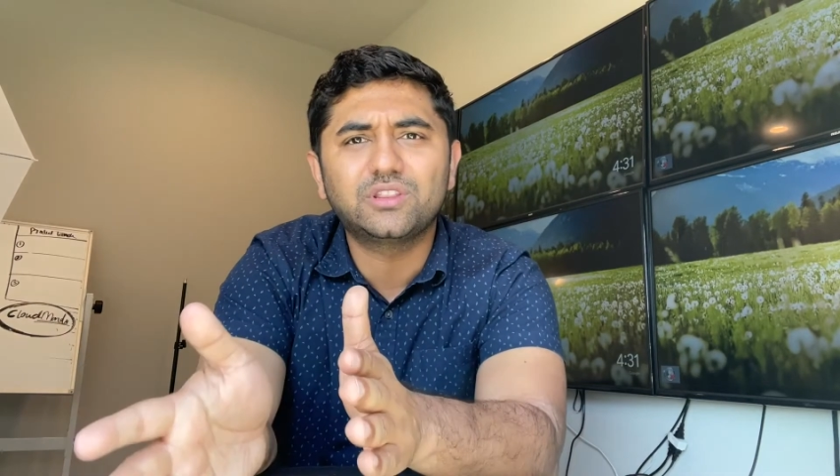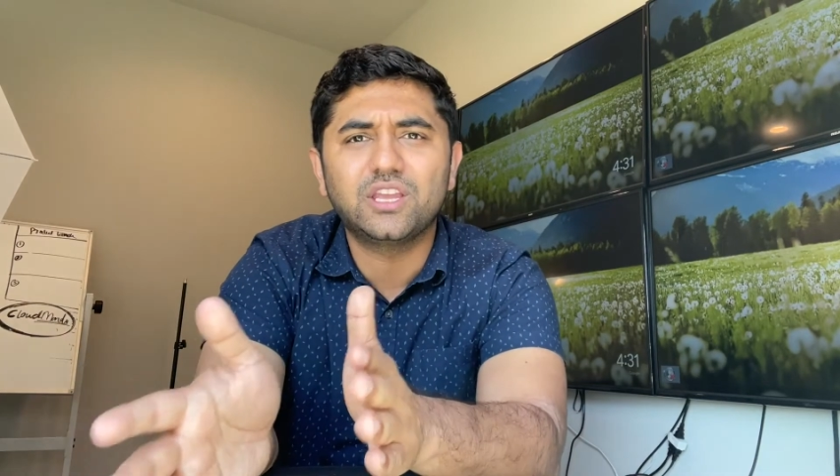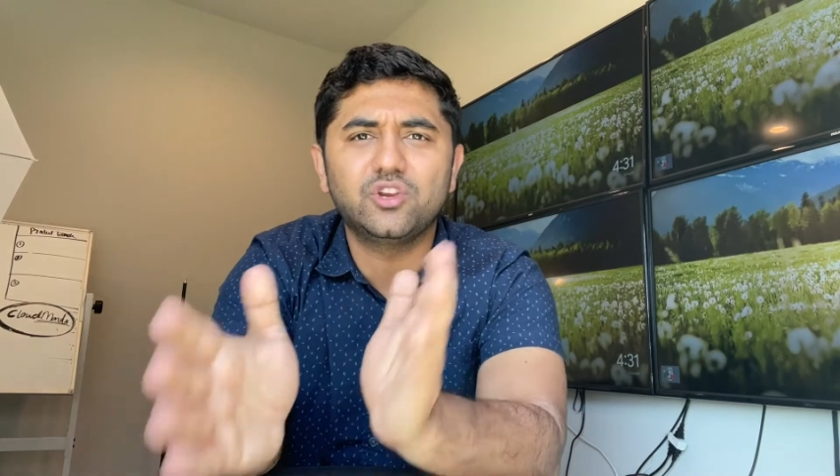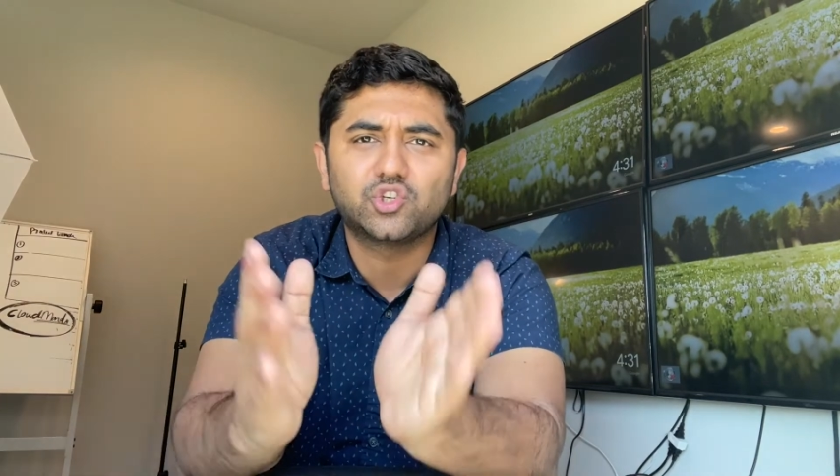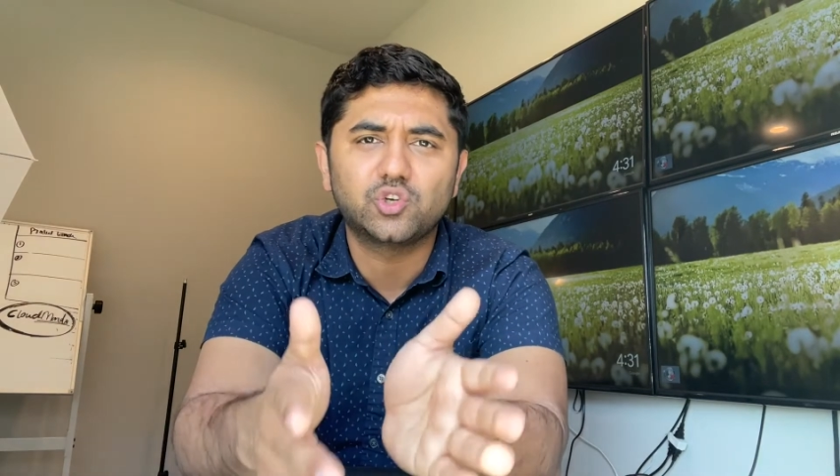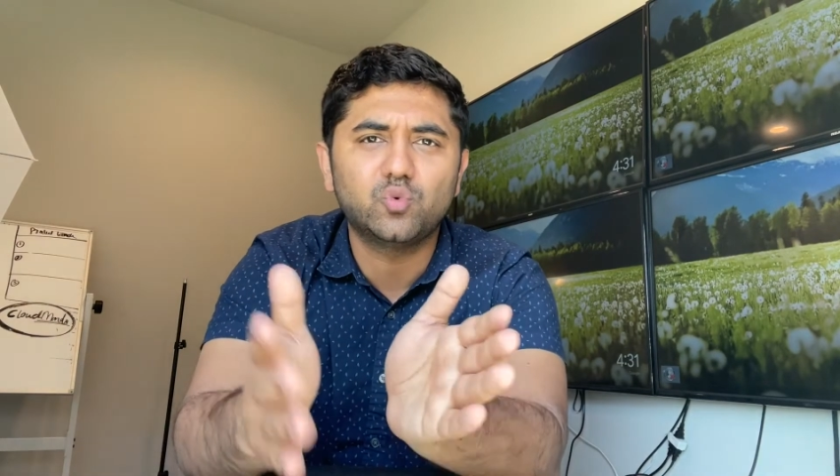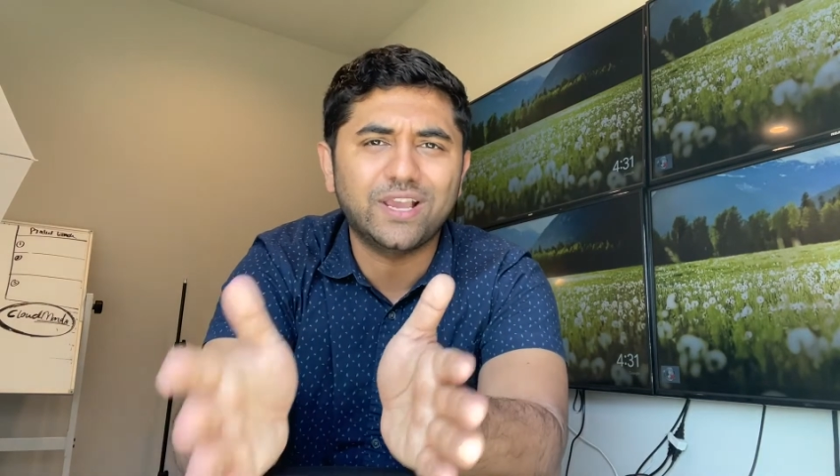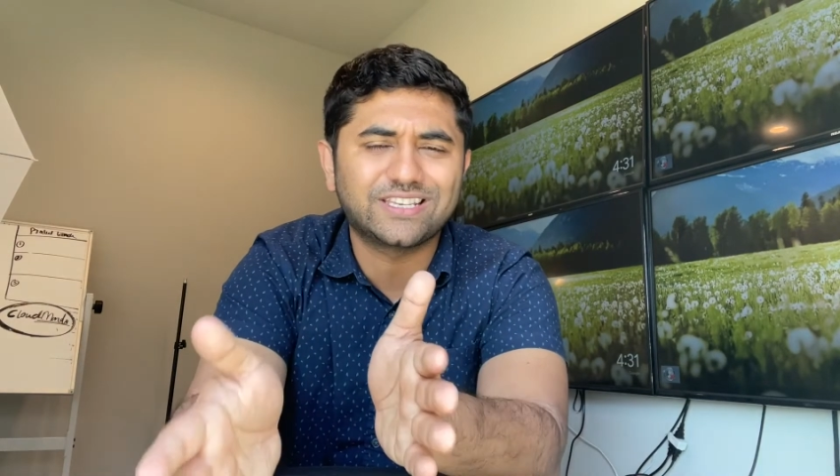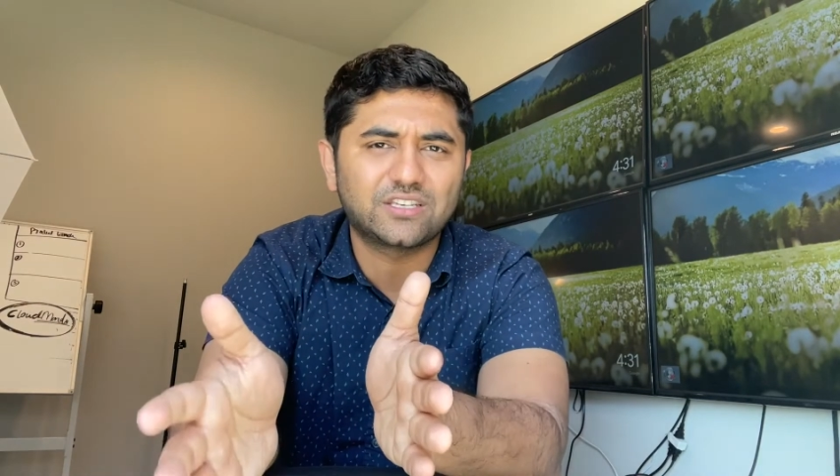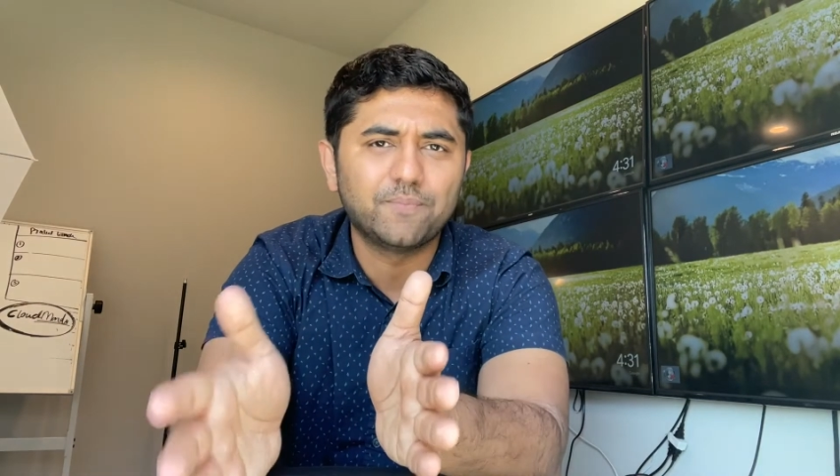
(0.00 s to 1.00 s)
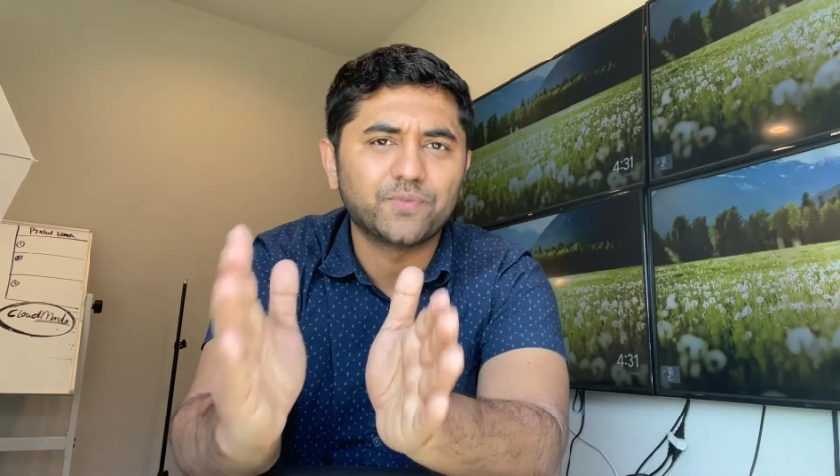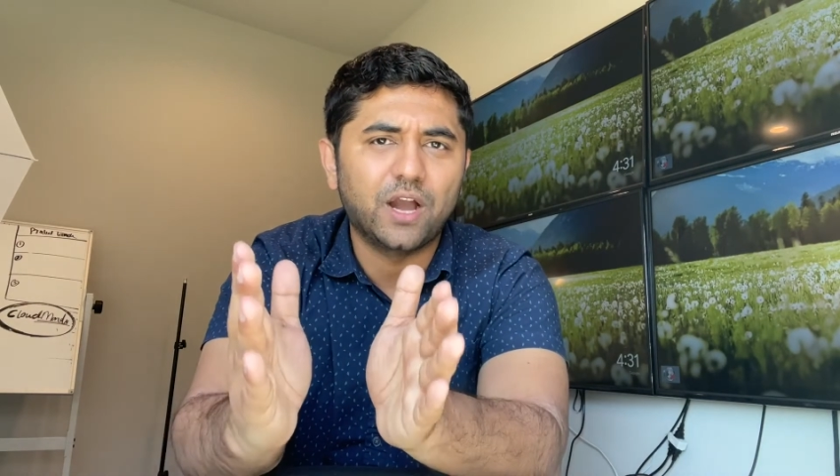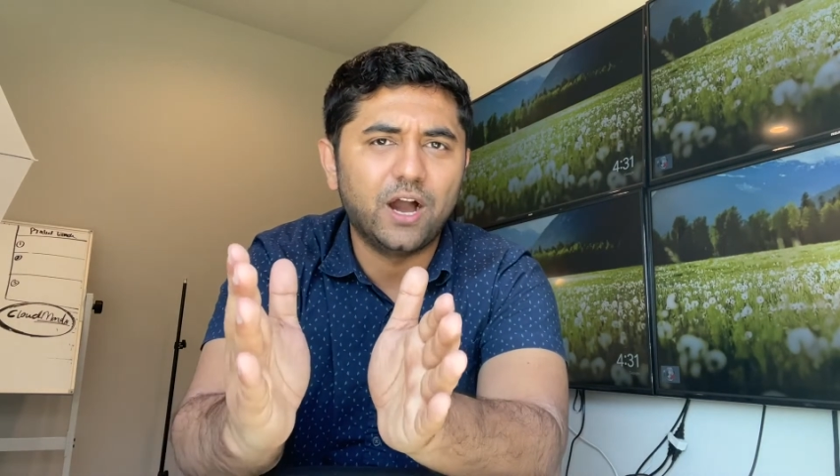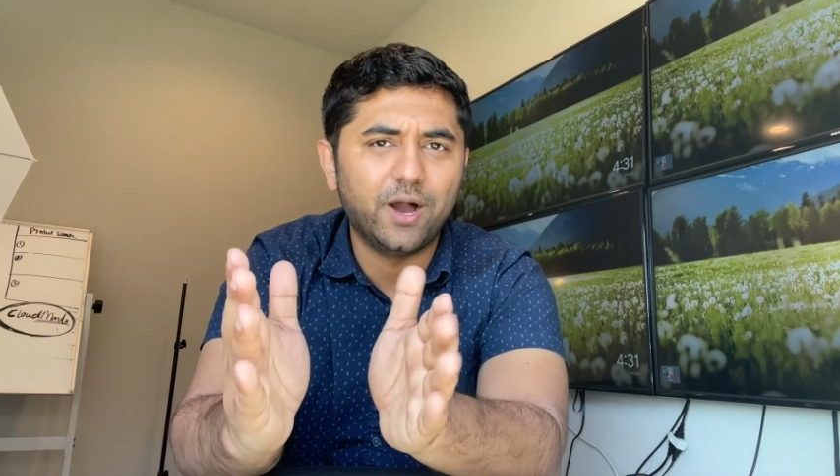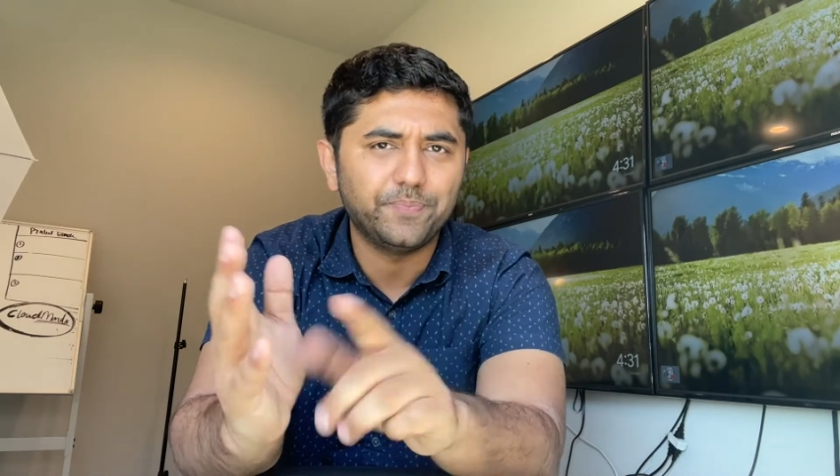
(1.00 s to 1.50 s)
think you should waste
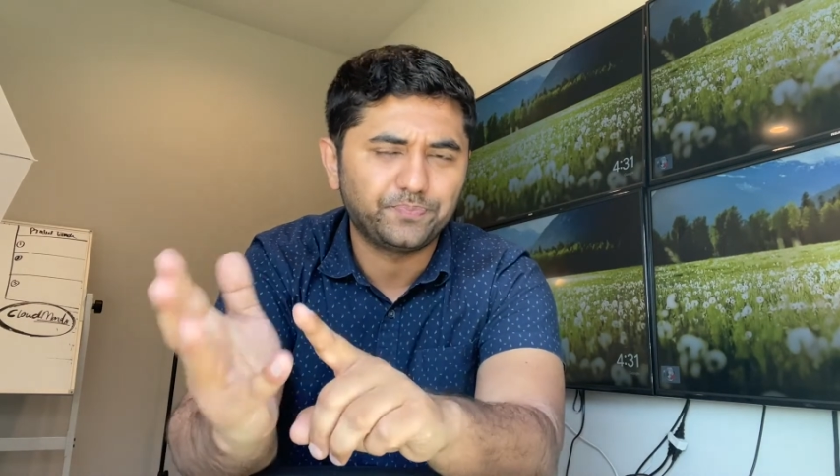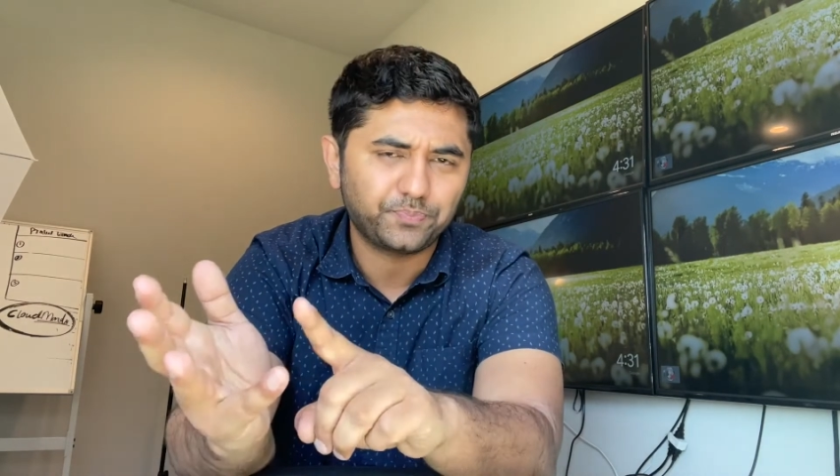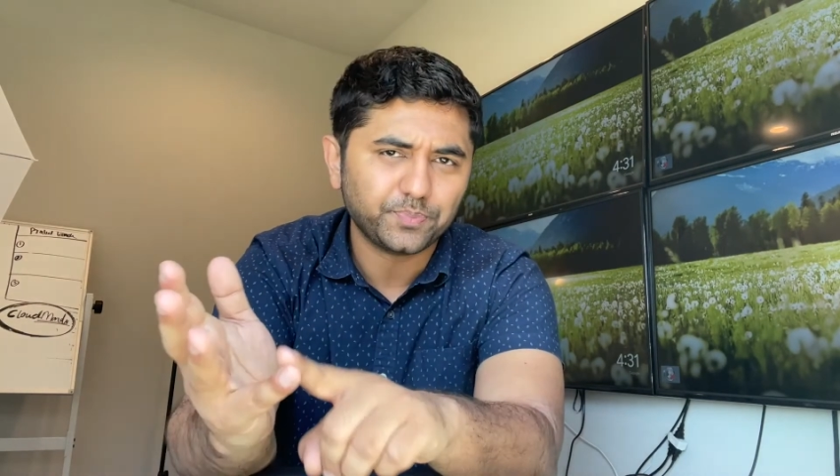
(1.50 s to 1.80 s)
uh,